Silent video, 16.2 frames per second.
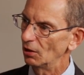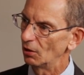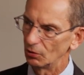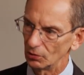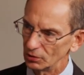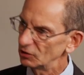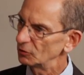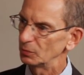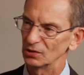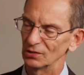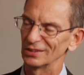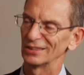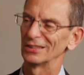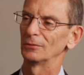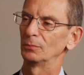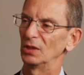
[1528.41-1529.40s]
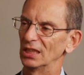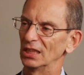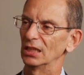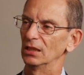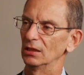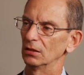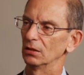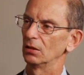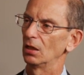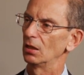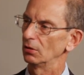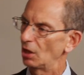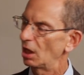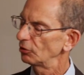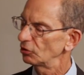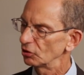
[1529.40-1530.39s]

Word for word: the Holy Spirit speaking, not